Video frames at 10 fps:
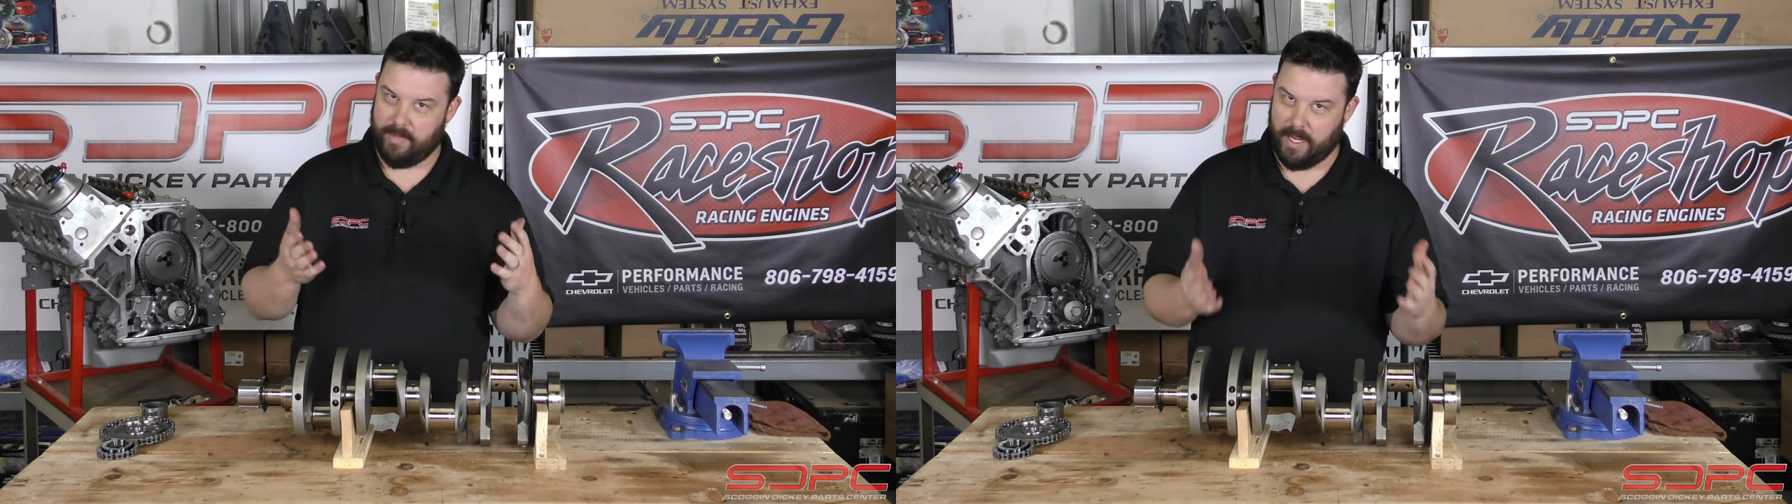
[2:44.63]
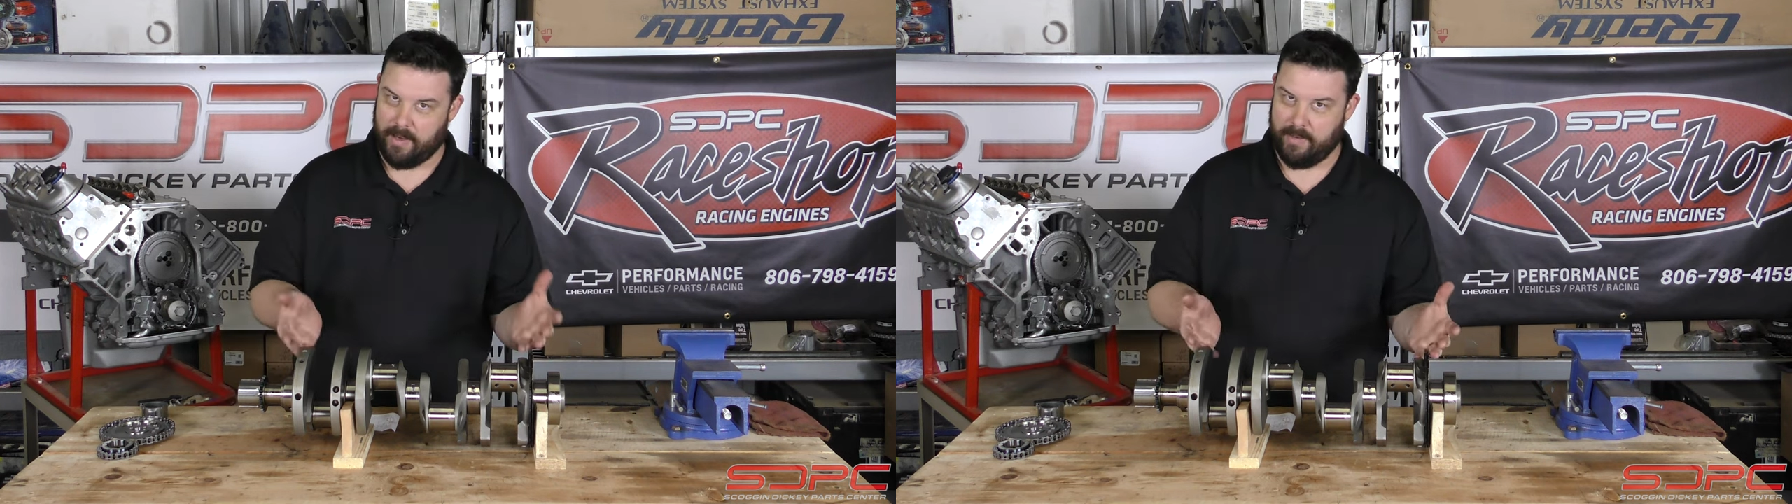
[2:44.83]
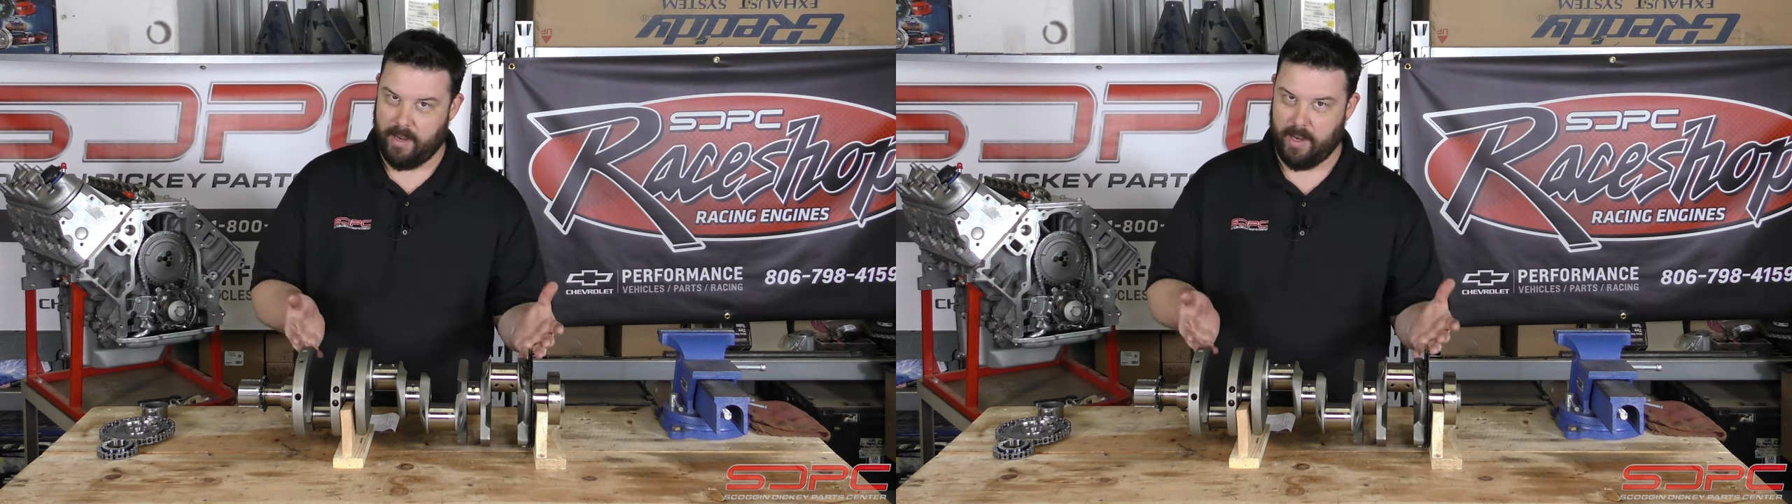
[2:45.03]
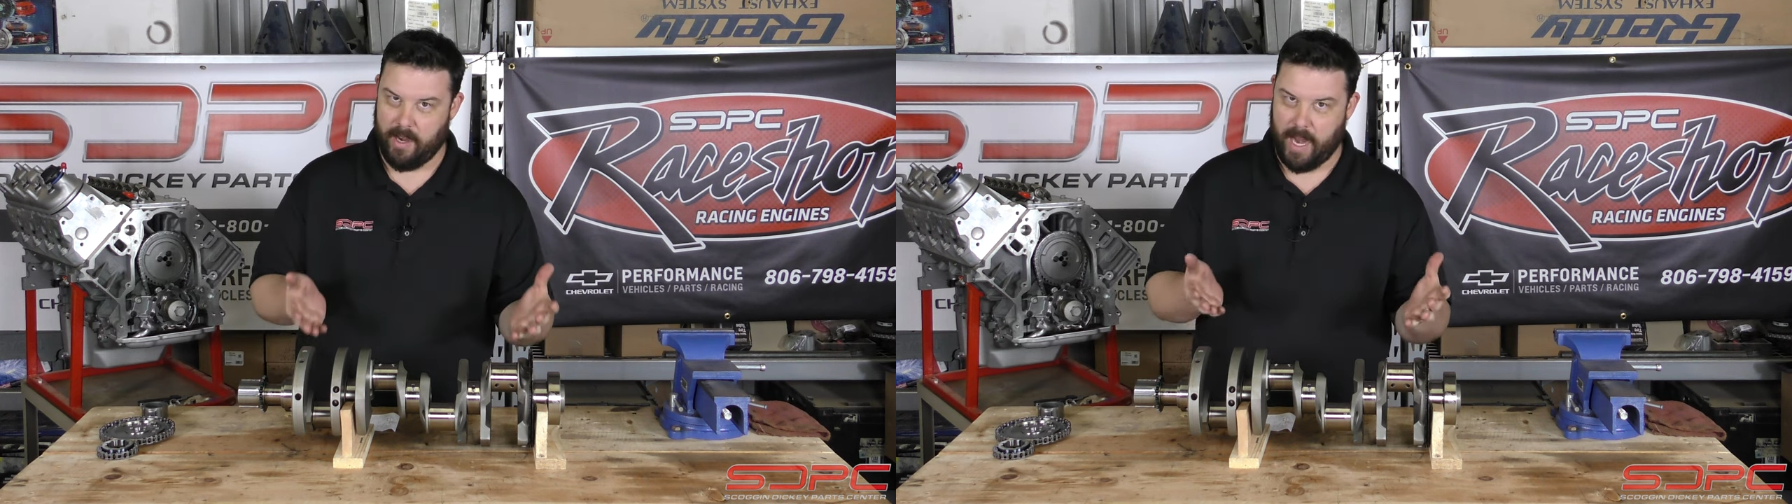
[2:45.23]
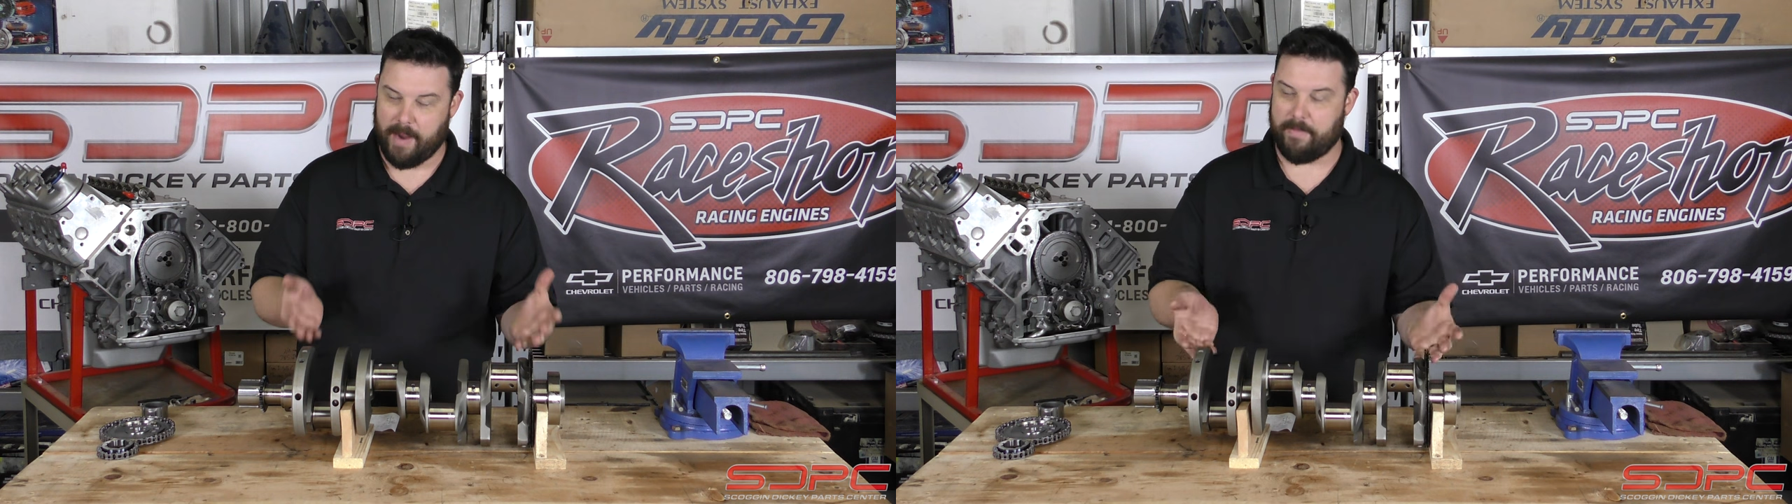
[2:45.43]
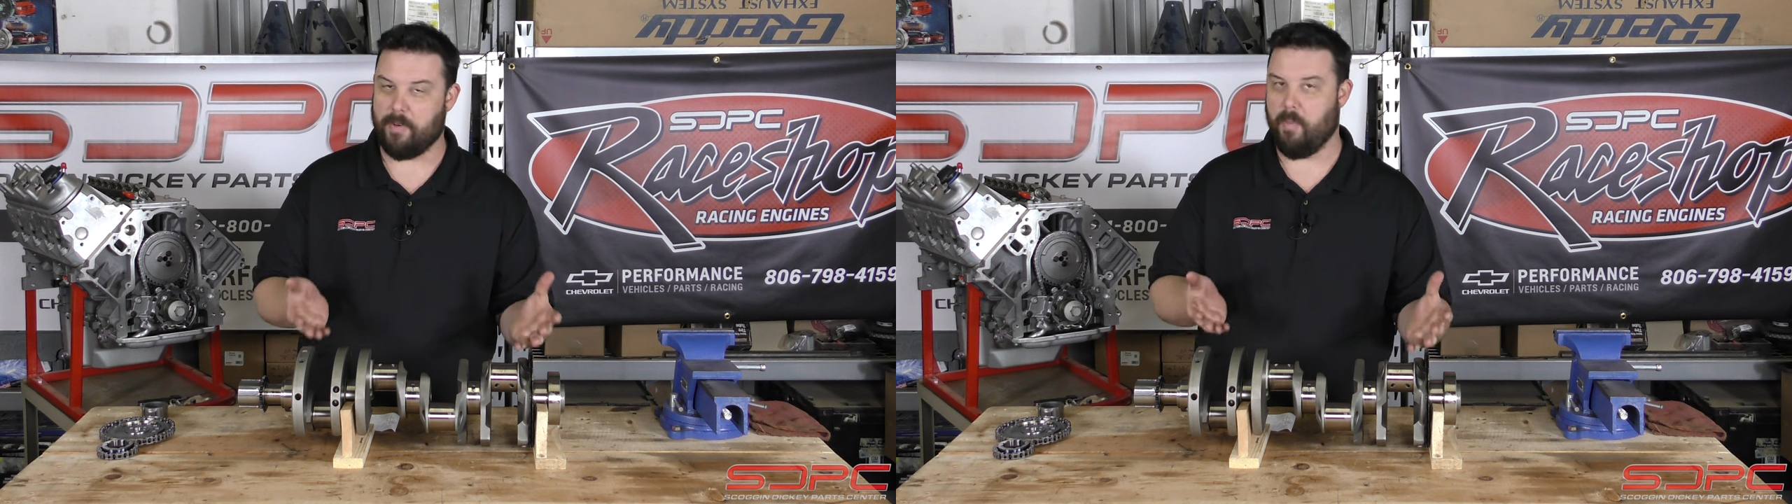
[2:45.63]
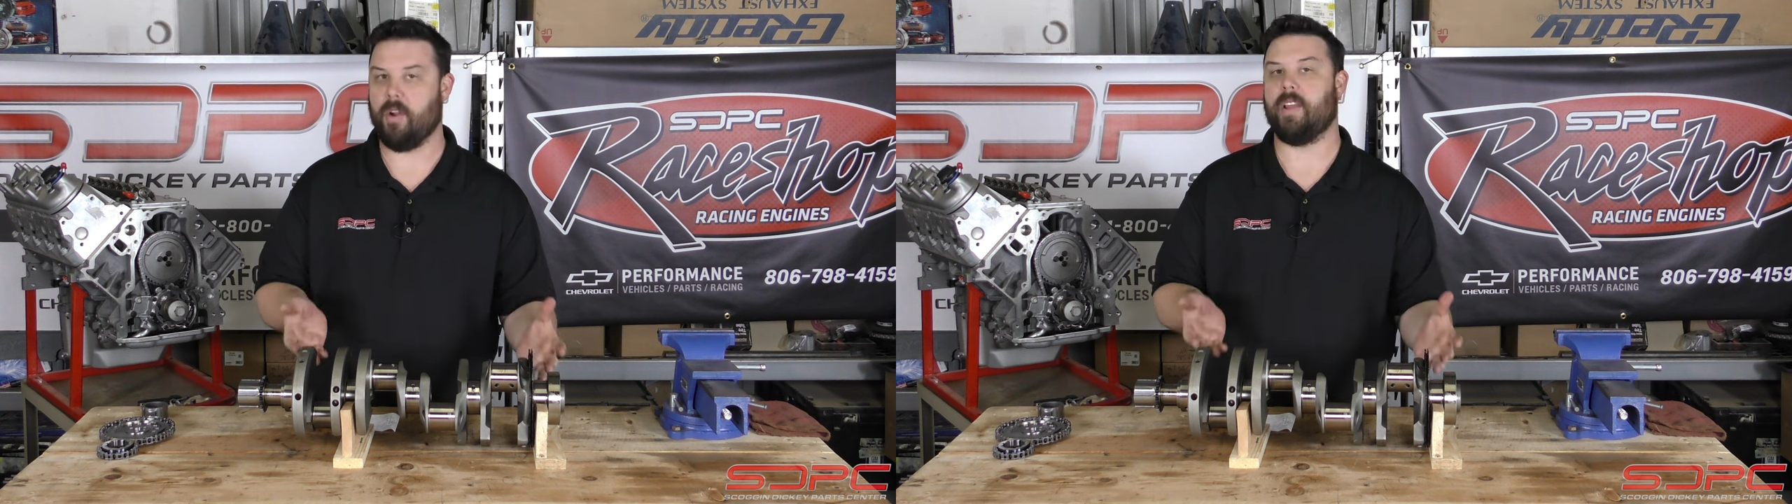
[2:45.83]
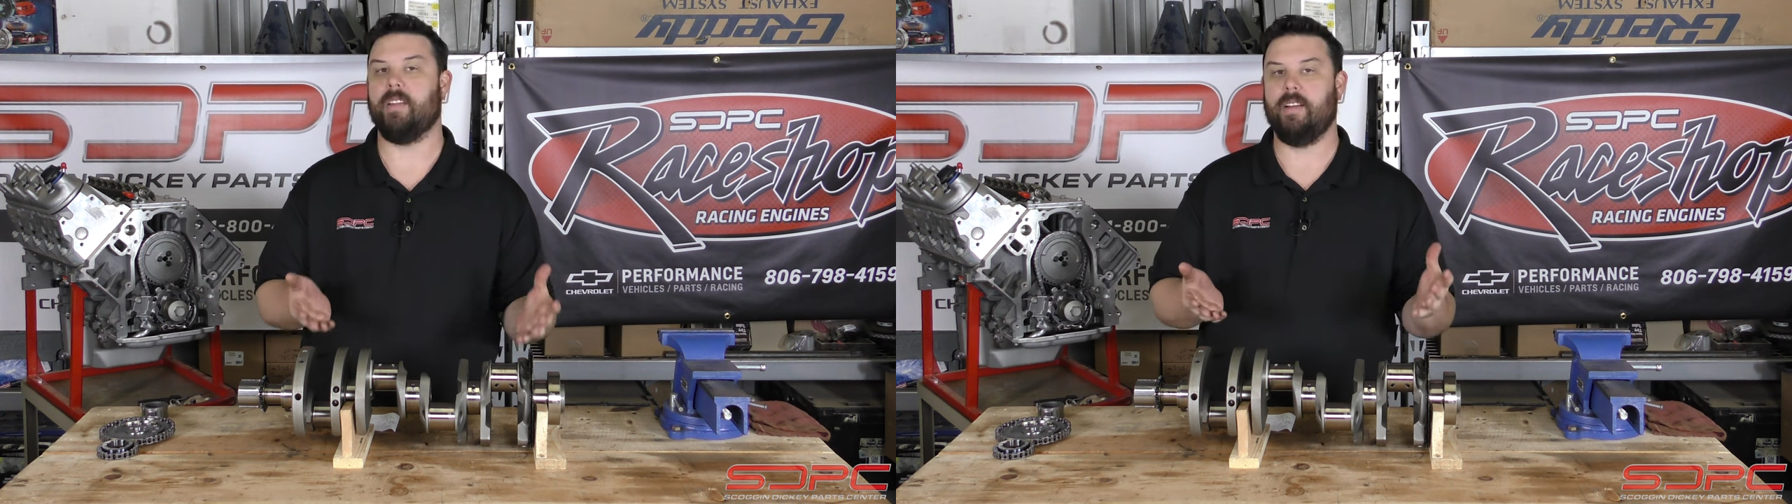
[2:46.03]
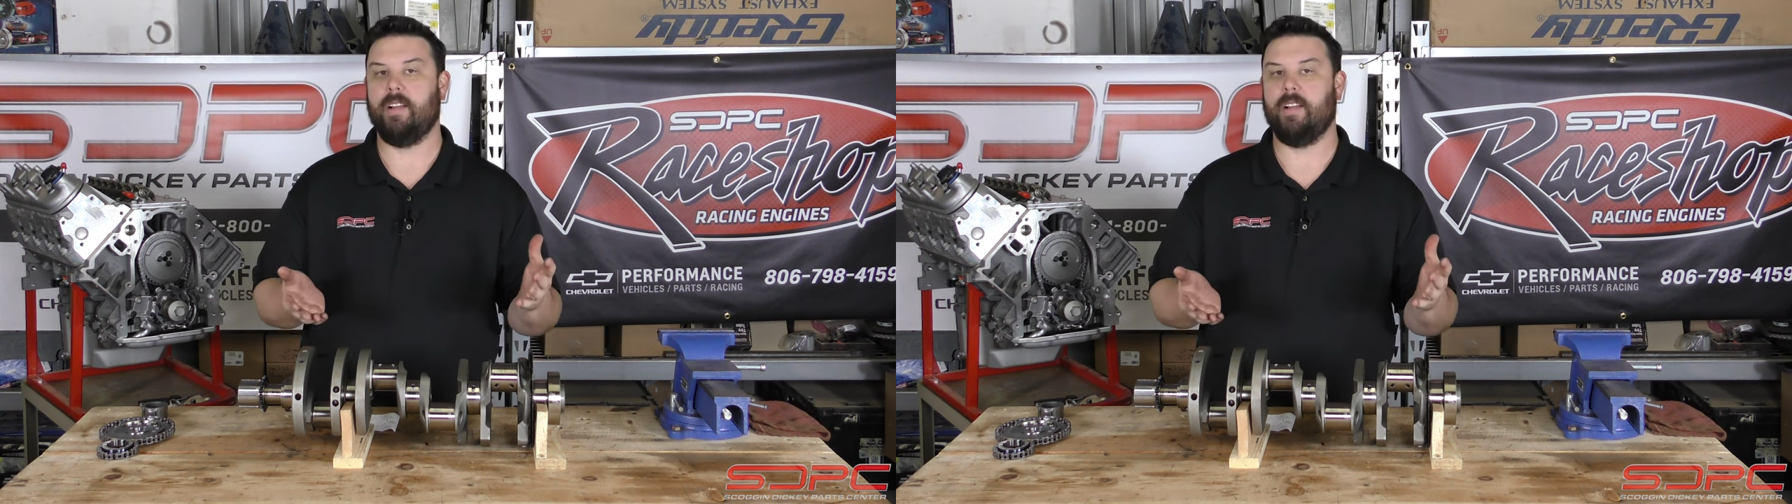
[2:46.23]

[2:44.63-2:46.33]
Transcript: and an aftermarket